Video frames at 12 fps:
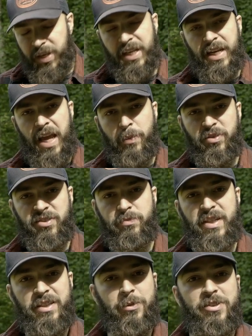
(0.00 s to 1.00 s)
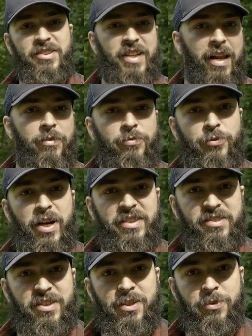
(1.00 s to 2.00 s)
enables me to
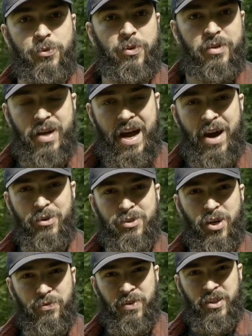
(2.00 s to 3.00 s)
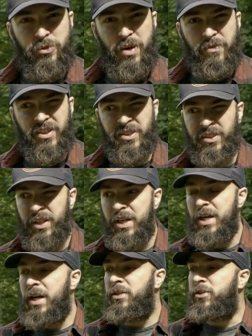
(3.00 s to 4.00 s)
self-rescue out of a crevasse,
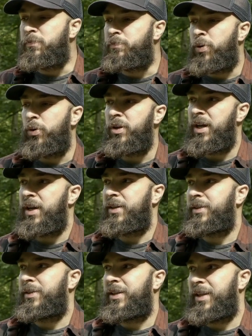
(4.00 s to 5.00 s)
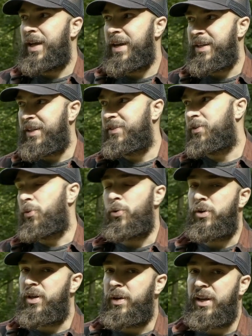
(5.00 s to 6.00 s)
to pull a client
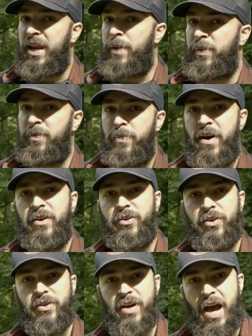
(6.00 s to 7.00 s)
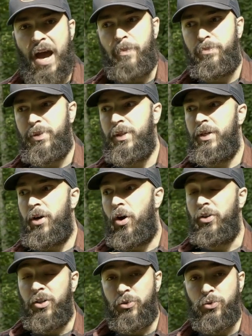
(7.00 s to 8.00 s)
or a climbing partner up
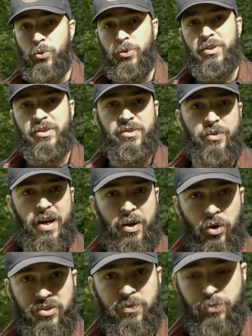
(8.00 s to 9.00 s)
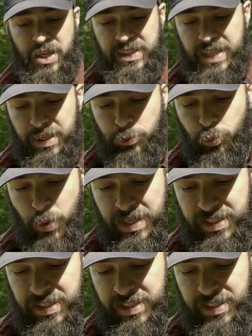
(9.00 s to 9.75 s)
on a route. So I also bring that when